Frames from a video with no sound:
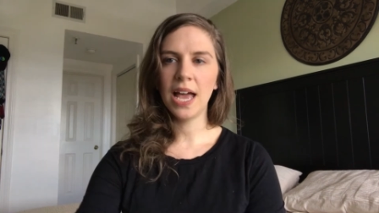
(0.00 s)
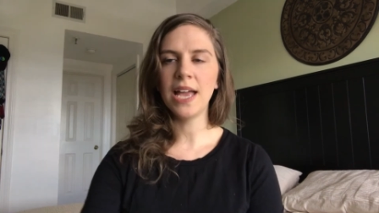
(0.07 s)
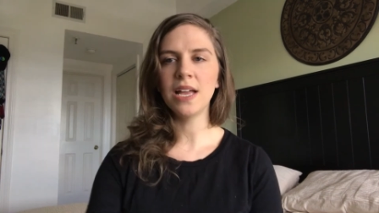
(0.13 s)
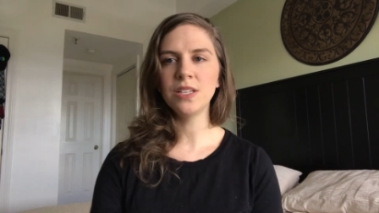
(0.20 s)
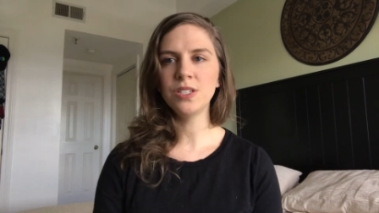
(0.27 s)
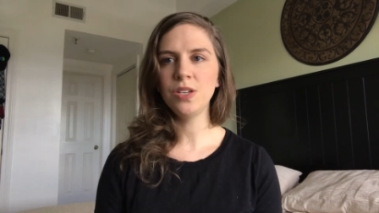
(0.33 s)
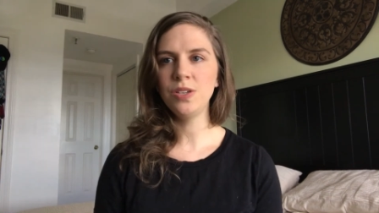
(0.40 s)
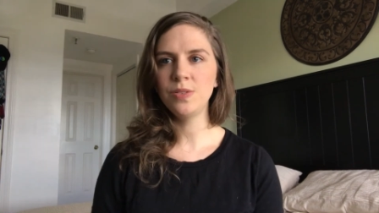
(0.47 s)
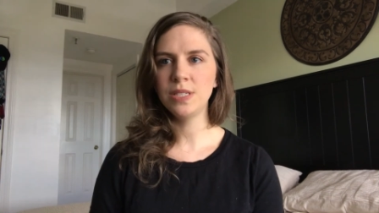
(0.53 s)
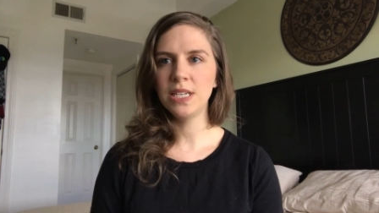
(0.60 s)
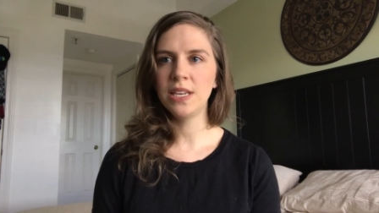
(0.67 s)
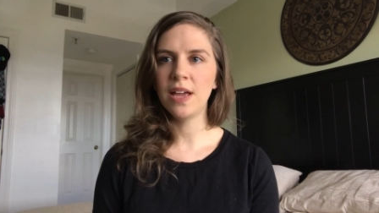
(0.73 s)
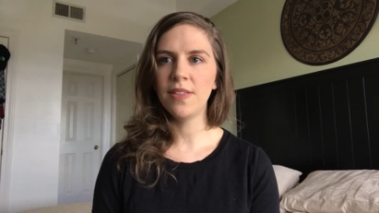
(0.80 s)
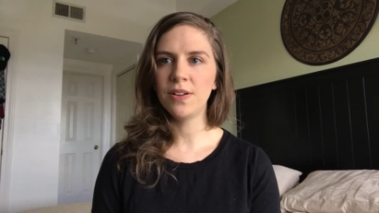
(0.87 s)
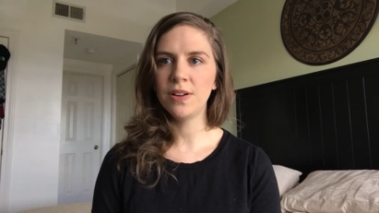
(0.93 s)
I also used
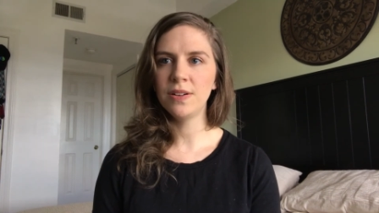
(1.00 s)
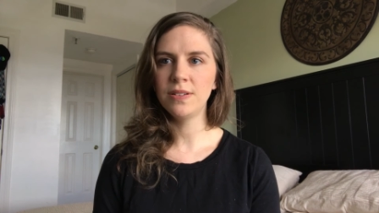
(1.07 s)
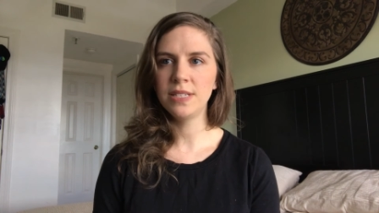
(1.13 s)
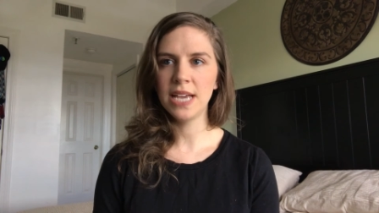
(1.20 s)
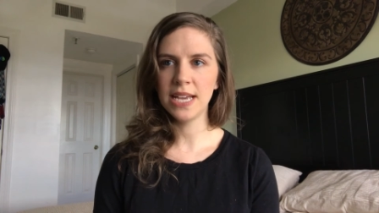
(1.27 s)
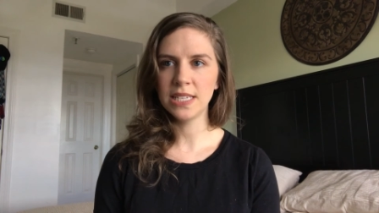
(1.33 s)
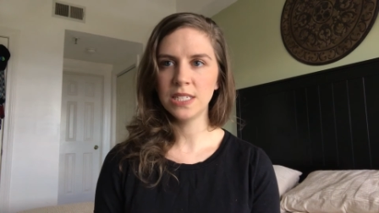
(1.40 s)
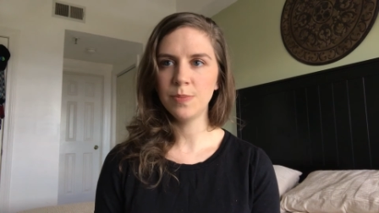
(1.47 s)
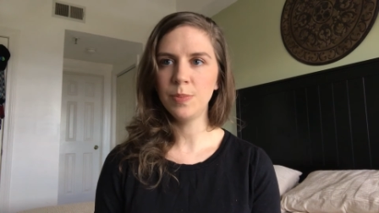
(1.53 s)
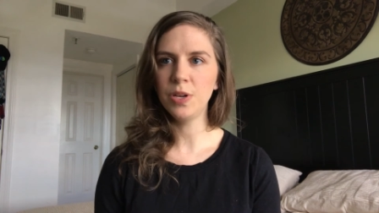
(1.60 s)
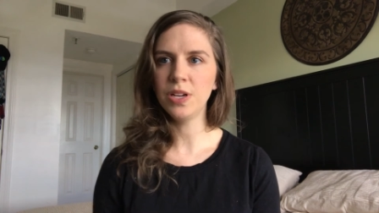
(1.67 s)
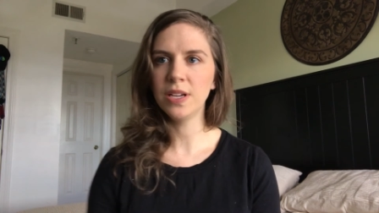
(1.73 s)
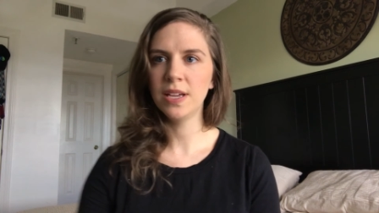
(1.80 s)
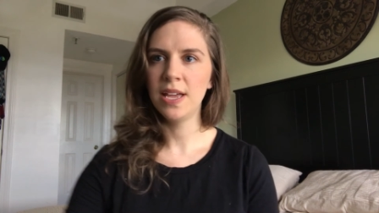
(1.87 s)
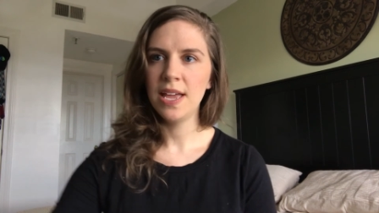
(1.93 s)
another test
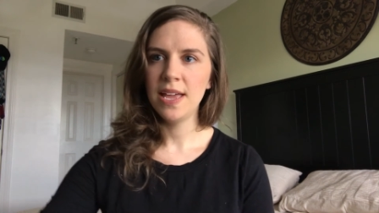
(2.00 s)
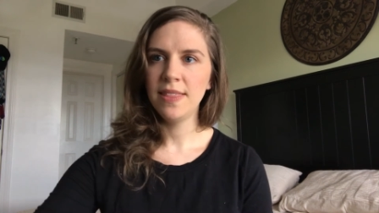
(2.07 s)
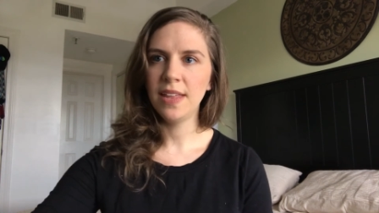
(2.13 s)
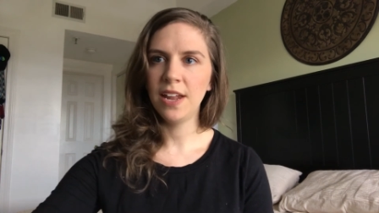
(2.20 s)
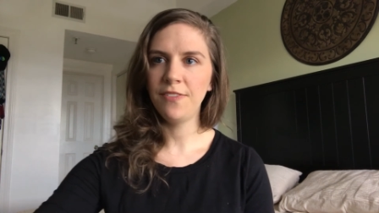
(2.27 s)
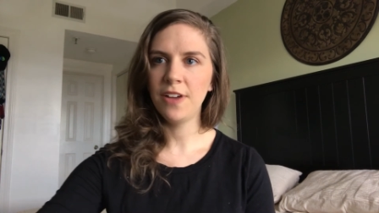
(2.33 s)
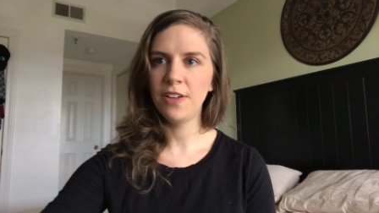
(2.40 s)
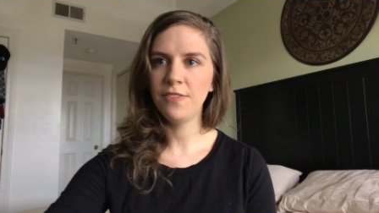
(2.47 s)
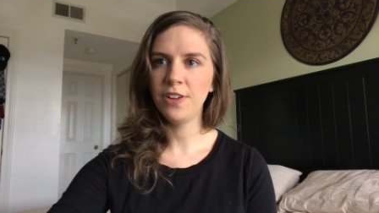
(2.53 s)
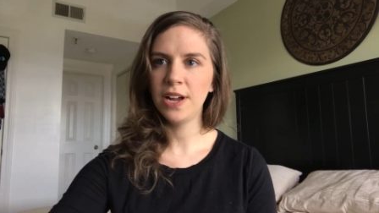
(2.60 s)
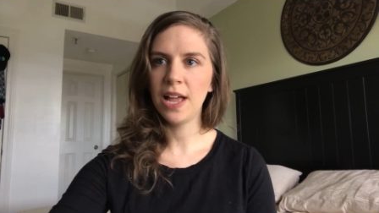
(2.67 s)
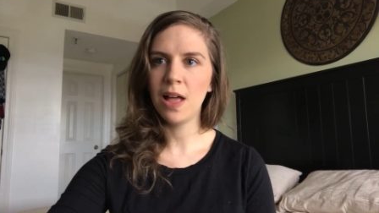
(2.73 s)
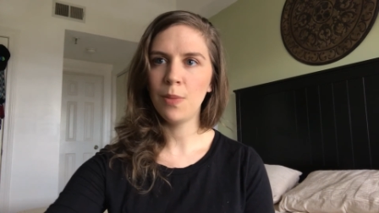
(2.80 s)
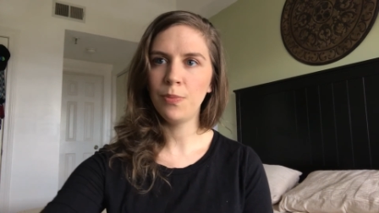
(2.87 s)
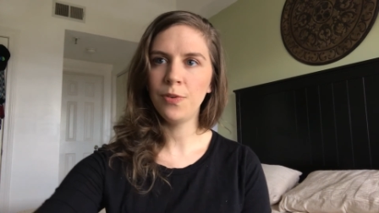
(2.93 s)
book that I found very
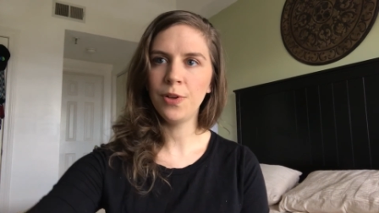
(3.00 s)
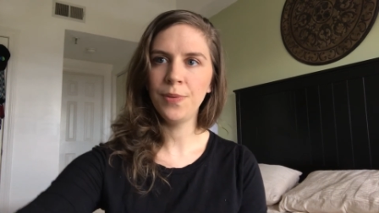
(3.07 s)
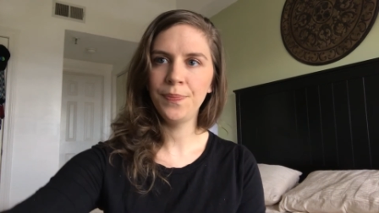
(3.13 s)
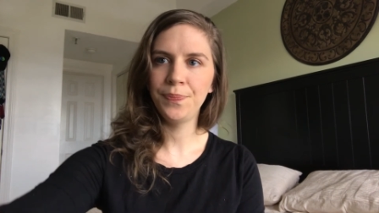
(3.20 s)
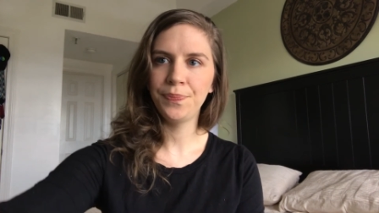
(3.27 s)
helpful,